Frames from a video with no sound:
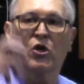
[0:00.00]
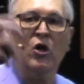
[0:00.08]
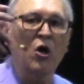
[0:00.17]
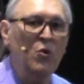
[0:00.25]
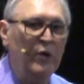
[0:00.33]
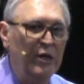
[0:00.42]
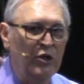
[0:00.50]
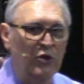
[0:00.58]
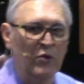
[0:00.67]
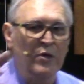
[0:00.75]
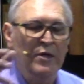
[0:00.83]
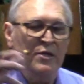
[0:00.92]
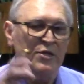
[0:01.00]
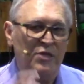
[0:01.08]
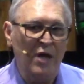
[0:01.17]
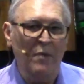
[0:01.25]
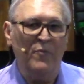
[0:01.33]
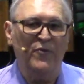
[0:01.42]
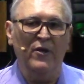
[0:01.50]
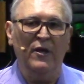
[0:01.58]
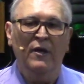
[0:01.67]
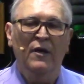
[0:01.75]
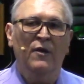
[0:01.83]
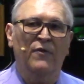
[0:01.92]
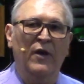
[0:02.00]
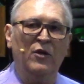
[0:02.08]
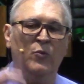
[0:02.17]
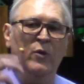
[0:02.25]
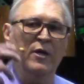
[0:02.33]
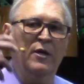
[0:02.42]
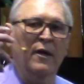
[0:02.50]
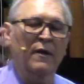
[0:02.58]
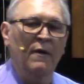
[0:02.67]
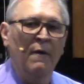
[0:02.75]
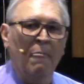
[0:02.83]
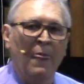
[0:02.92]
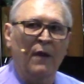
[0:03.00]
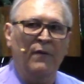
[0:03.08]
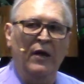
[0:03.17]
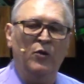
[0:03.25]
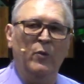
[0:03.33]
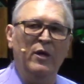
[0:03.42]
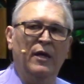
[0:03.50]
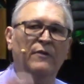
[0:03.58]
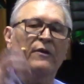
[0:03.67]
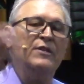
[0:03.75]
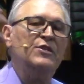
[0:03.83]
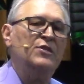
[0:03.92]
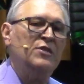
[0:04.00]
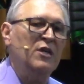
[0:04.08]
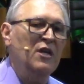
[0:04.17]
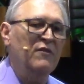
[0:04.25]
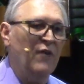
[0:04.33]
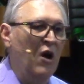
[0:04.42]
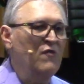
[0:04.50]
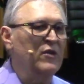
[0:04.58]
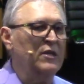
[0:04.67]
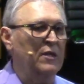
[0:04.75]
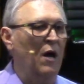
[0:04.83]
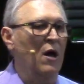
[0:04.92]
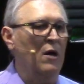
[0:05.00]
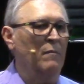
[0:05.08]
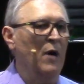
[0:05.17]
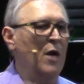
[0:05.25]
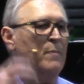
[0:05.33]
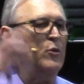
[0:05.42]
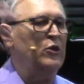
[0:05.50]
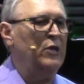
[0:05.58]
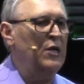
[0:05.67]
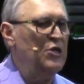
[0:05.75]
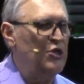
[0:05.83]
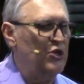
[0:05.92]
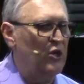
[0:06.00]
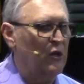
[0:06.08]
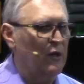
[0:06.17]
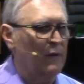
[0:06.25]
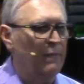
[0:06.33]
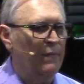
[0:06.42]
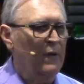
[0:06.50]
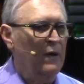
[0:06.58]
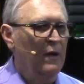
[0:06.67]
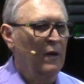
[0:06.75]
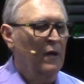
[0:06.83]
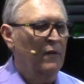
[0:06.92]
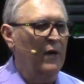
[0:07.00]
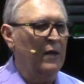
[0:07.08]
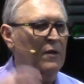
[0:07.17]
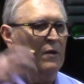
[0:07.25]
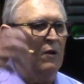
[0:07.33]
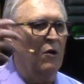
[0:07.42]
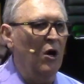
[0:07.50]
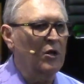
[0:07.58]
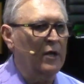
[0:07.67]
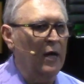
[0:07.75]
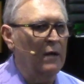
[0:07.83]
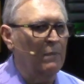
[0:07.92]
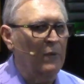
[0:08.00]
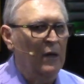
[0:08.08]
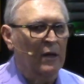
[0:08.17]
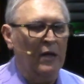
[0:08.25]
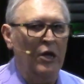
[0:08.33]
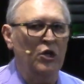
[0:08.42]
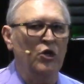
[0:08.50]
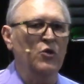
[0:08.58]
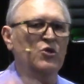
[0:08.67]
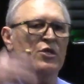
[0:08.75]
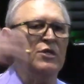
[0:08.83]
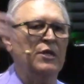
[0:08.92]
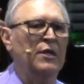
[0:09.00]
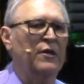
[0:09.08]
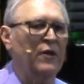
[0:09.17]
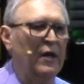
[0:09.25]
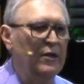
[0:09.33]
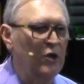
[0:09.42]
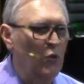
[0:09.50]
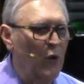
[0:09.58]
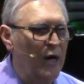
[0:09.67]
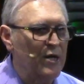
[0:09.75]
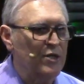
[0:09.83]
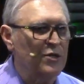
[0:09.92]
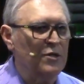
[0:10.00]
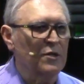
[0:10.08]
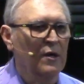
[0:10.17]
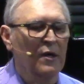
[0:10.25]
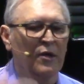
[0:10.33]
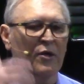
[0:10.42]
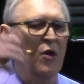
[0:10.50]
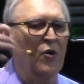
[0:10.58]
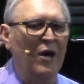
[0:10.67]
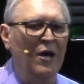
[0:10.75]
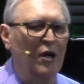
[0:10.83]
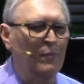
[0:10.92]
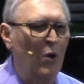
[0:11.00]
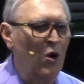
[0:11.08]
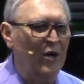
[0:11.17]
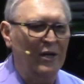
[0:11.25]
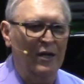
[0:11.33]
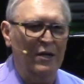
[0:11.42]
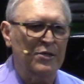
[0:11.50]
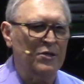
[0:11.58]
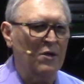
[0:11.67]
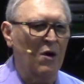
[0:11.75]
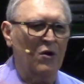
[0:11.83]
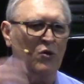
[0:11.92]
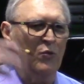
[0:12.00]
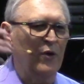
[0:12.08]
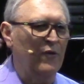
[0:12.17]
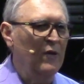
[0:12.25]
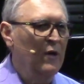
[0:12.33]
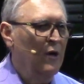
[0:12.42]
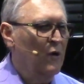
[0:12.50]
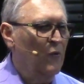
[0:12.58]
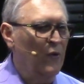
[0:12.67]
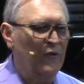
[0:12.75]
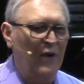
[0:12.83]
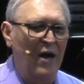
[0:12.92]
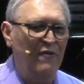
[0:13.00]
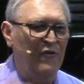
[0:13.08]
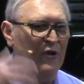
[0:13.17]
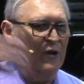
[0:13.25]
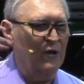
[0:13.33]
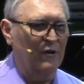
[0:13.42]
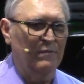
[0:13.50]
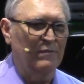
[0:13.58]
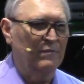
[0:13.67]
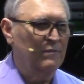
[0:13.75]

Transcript: grow into, something that we can, that we can receive over time, a potential that God can, can use us in greater ways. You know, Reinhard Bonnke didn't start with, with Africa.